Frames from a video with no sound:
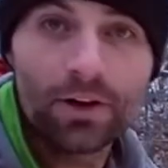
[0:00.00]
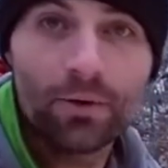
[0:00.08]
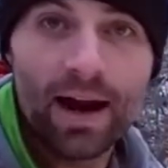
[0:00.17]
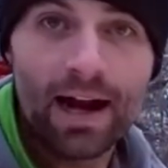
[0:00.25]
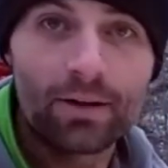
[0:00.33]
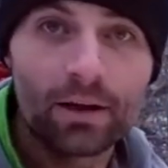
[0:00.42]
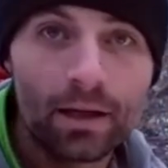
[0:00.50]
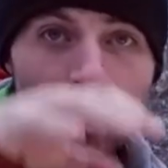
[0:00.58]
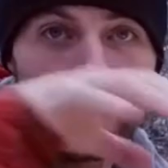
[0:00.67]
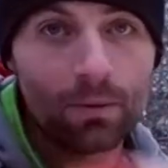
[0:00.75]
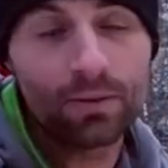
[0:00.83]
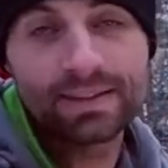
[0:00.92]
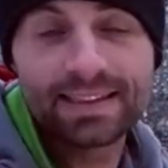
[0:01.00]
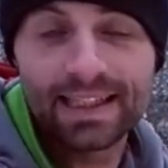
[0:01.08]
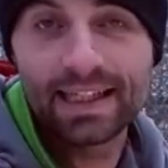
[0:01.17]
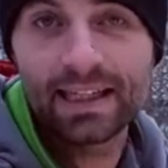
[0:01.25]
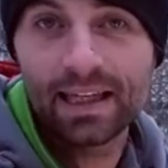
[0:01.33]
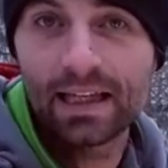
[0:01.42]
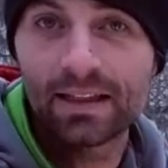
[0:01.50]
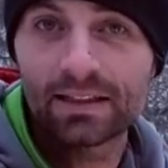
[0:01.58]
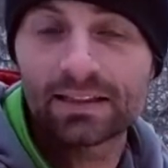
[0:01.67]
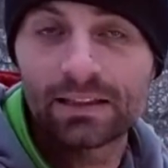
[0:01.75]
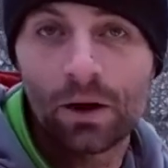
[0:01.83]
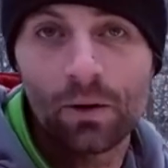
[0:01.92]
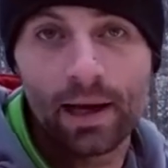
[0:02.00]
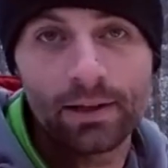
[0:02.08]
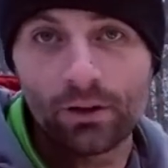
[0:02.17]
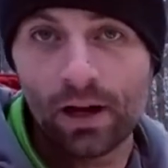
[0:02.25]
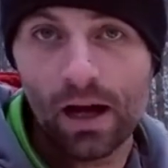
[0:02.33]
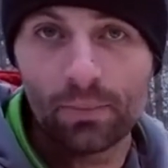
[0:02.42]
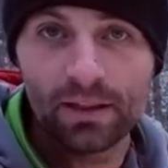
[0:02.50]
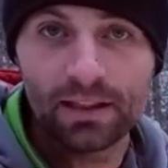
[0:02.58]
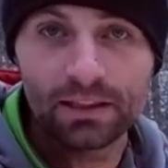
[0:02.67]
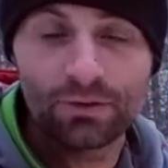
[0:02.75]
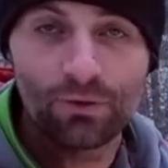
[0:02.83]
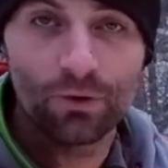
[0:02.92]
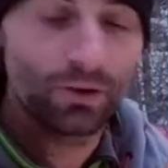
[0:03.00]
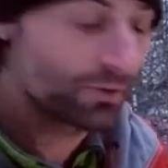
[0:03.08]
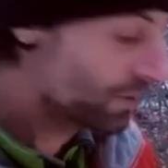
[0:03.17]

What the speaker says: the ground, it will sink in the snow and your helmet is full of